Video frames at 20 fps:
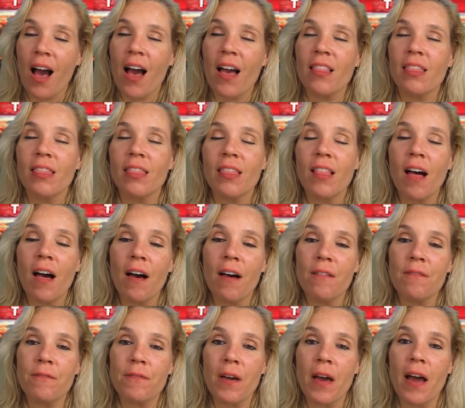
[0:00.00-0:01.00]
I
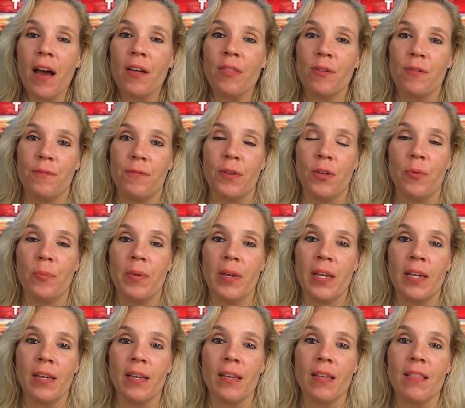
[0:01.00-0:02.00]
love how they're
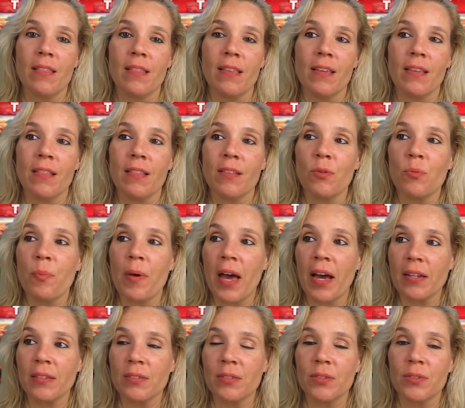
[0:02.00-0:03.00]
filming the little
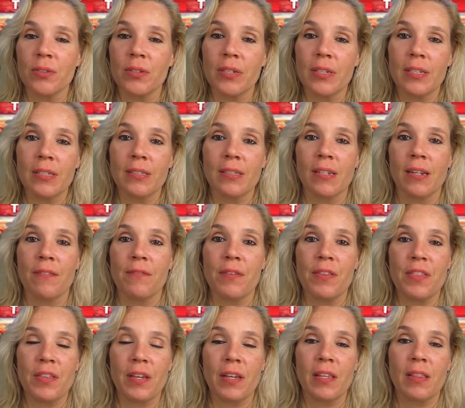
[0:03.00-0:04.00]
backstories and
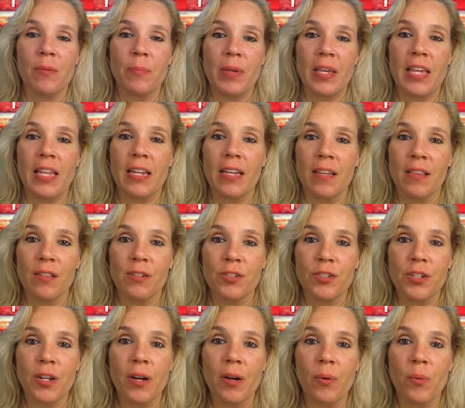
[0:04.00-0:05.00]
everything at the beginning of the
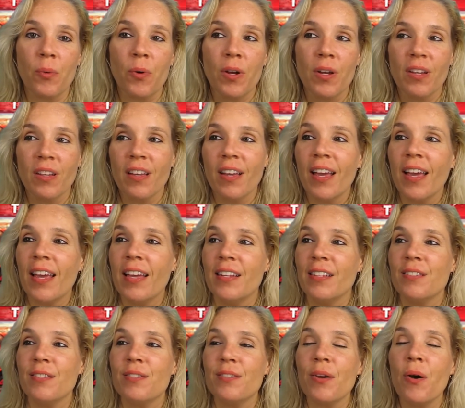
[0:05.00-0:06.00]
show. It
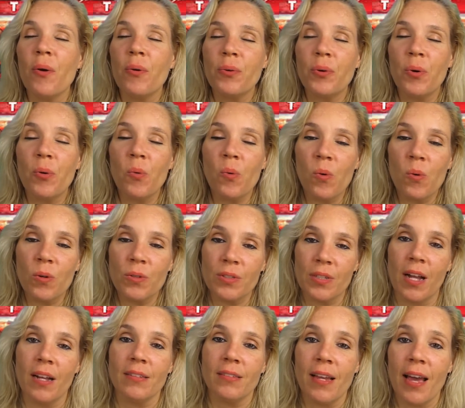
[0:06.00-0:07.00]
is so cool
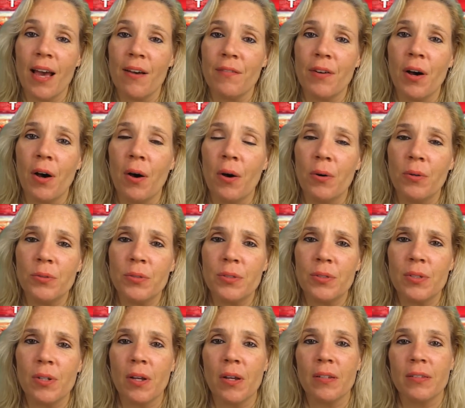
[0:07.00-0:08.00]
not to have a
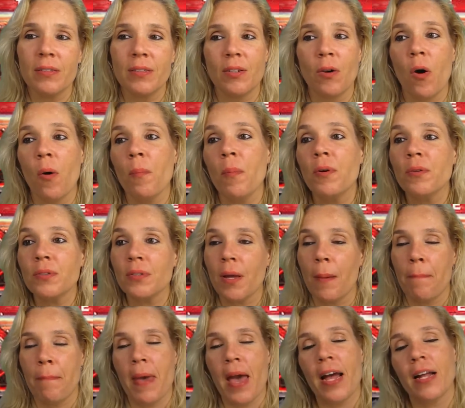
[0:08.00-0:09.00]
host to, to almost
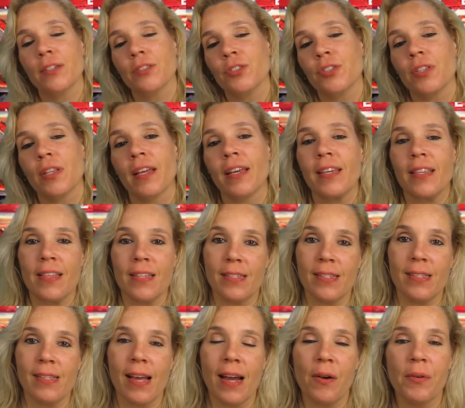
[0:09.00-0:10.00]
imagine like
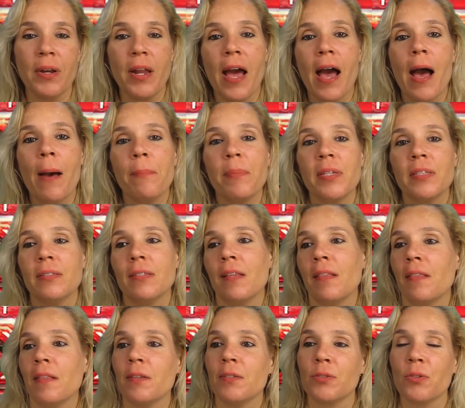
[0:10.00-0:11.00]
this is how it happened
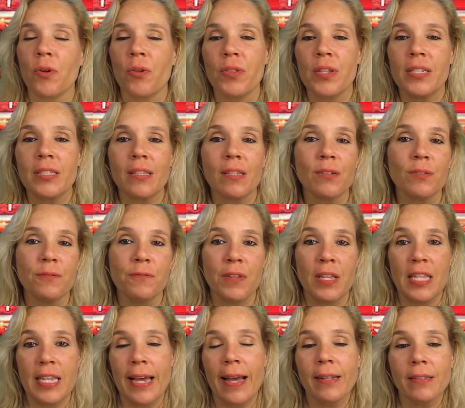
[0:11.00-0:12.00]
and there's all these little
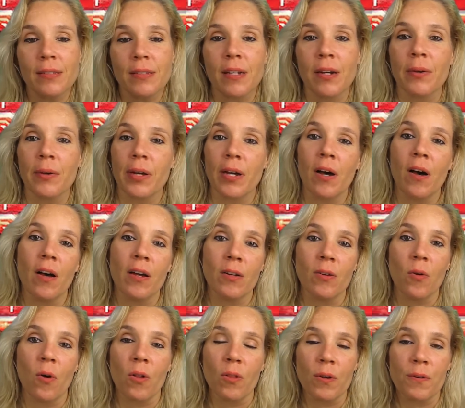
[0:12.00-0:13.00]
vignettes going on
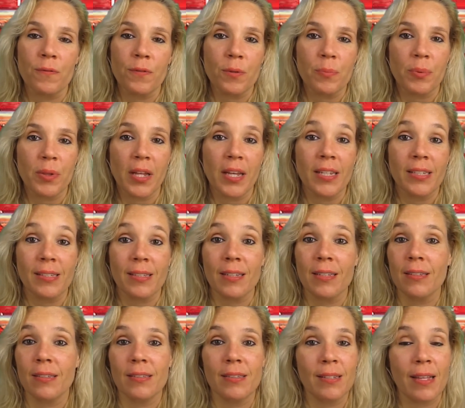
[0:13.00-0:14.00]
all over the place
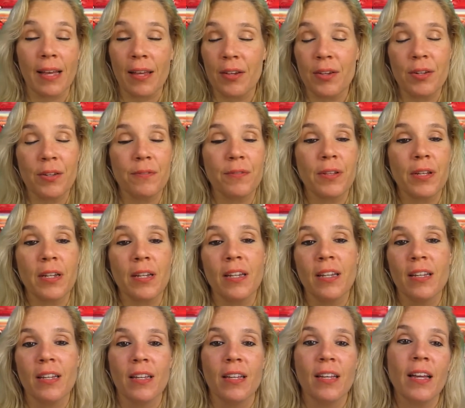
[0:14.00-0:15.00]
consecutively.
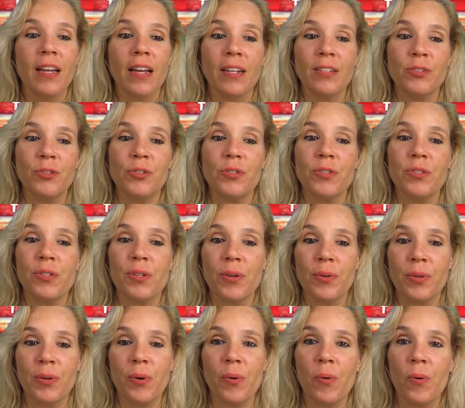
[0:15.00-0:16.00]
It's just
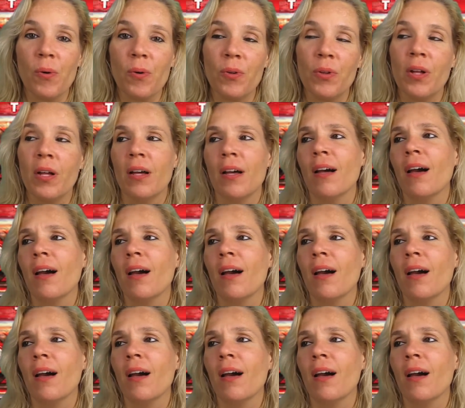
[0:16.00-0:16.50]
so cool.